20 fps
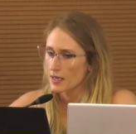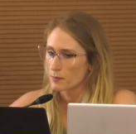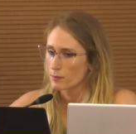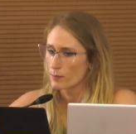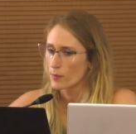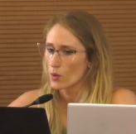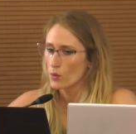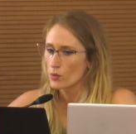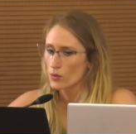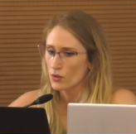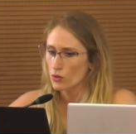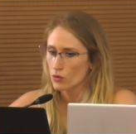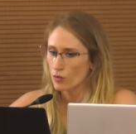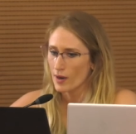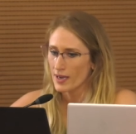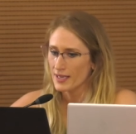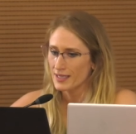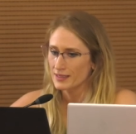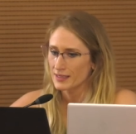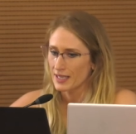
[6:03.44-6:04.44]
and both
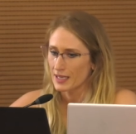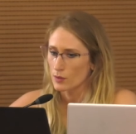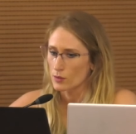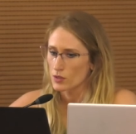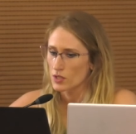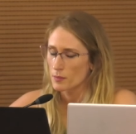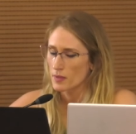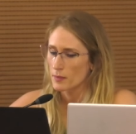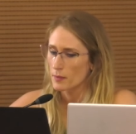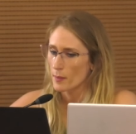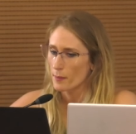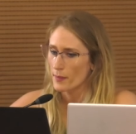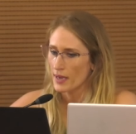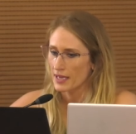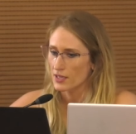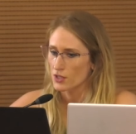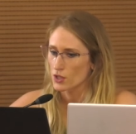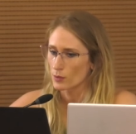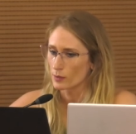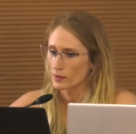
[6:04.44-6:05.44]
cry aloud to be
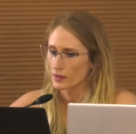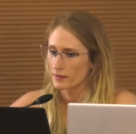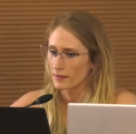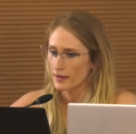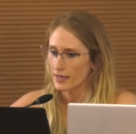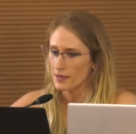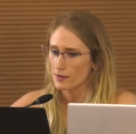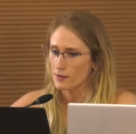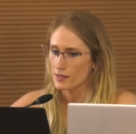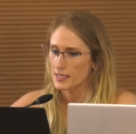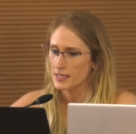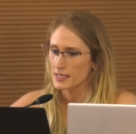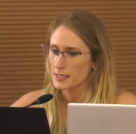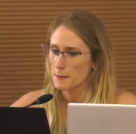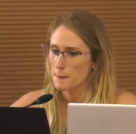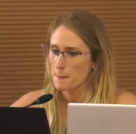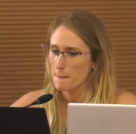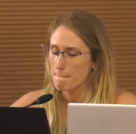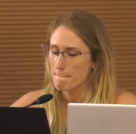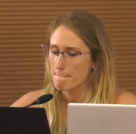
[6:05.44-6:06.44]
perpetually
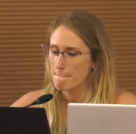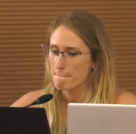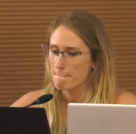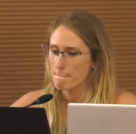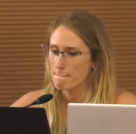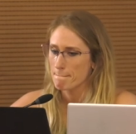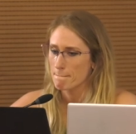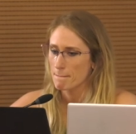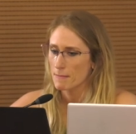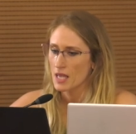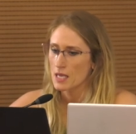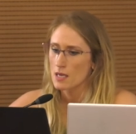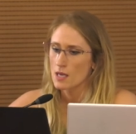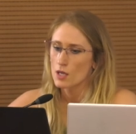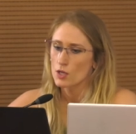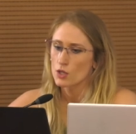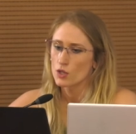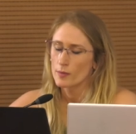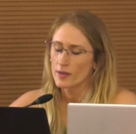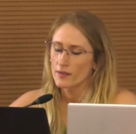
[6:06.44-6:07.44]
varied.
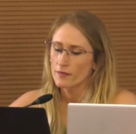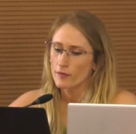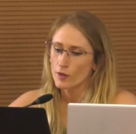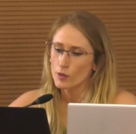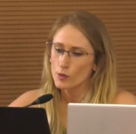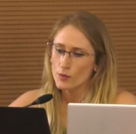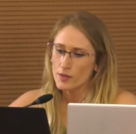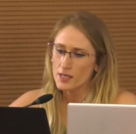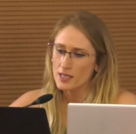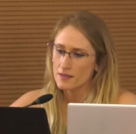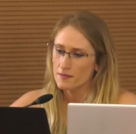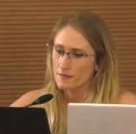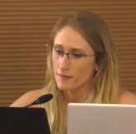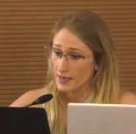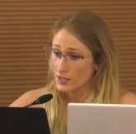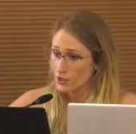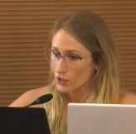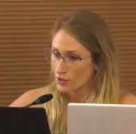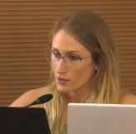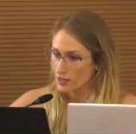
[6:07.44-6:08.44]
You may follow the
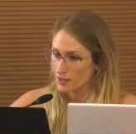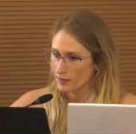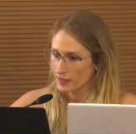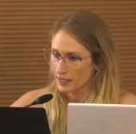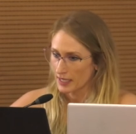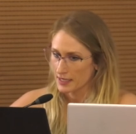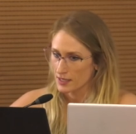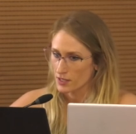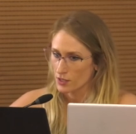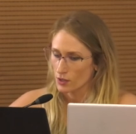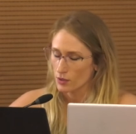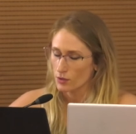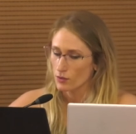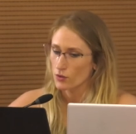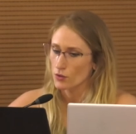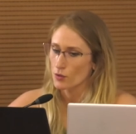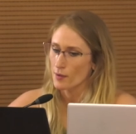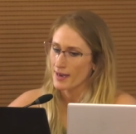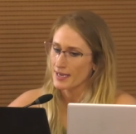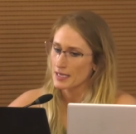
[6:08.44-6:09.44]
adventures of a letter
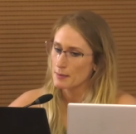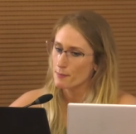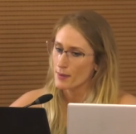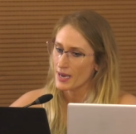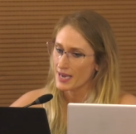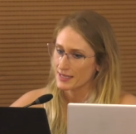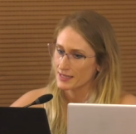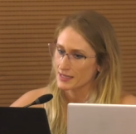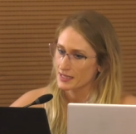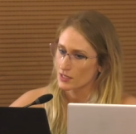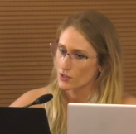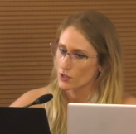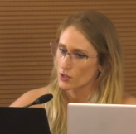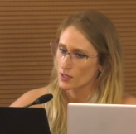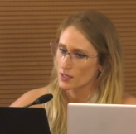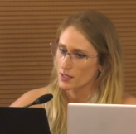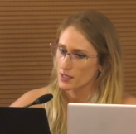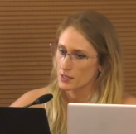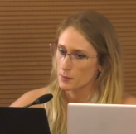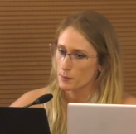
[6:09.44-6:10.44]
through any
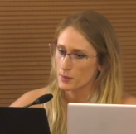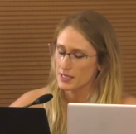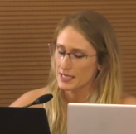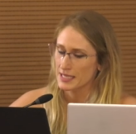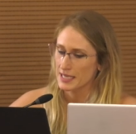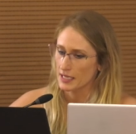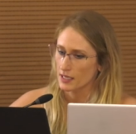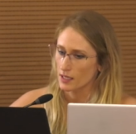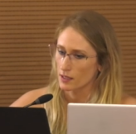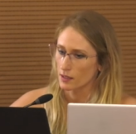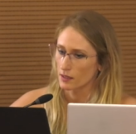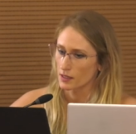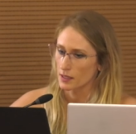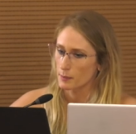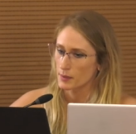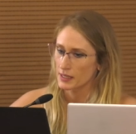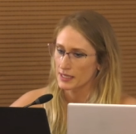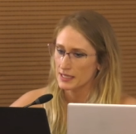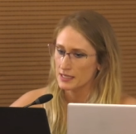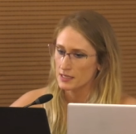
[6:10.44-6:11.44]
passage that has
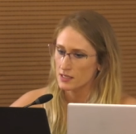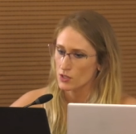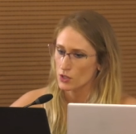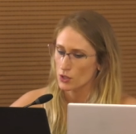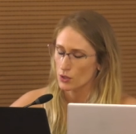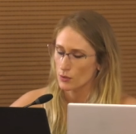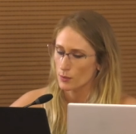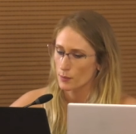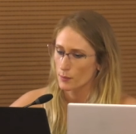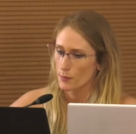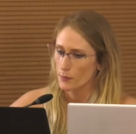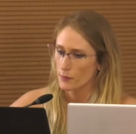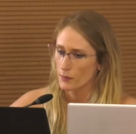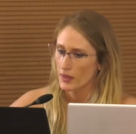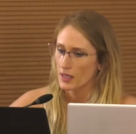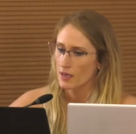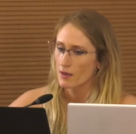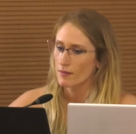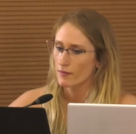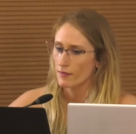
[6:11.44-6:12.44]
particularly pleased you.
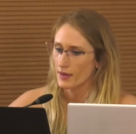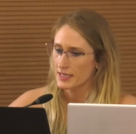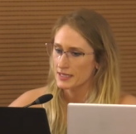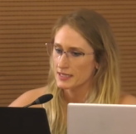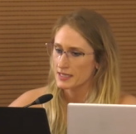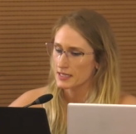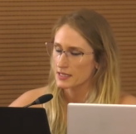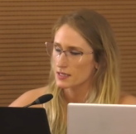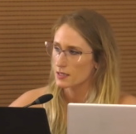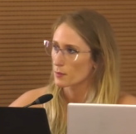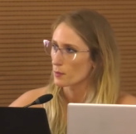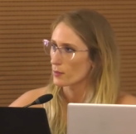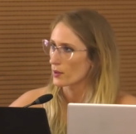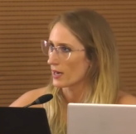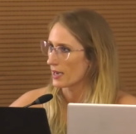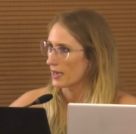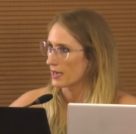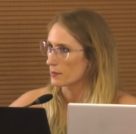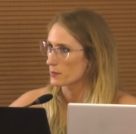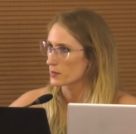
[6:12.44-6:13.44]
Find it,
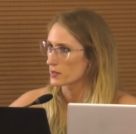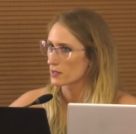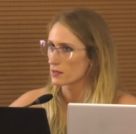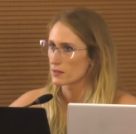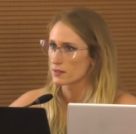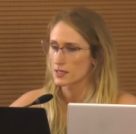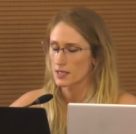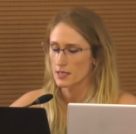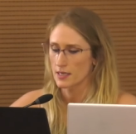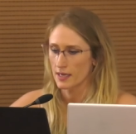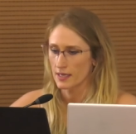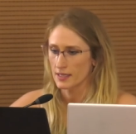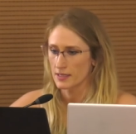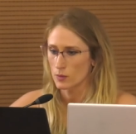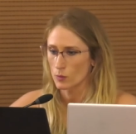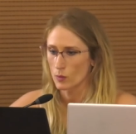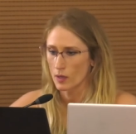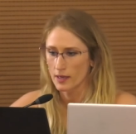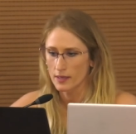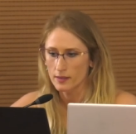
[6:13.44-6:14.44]
perhaps,
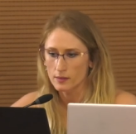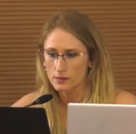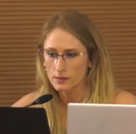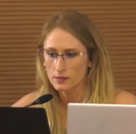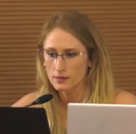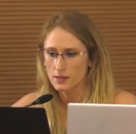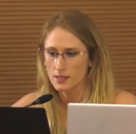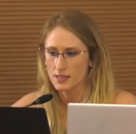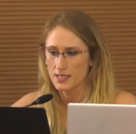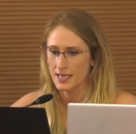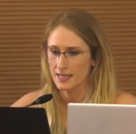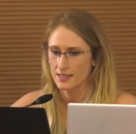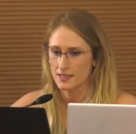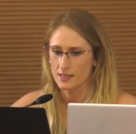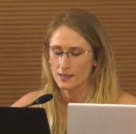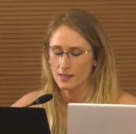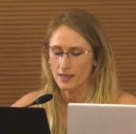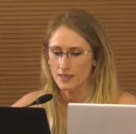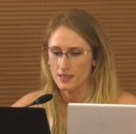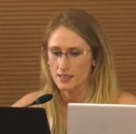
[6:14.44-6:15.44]
denied a while to
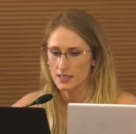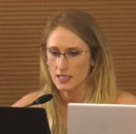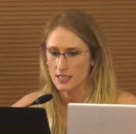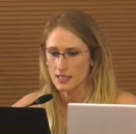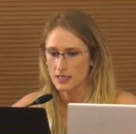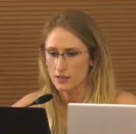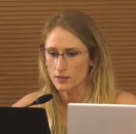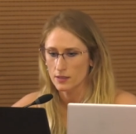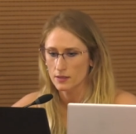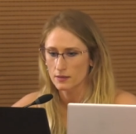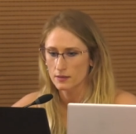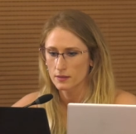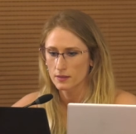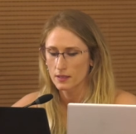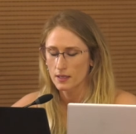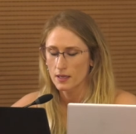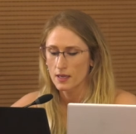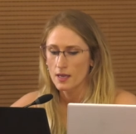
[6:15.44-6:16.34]
tantalize the ear.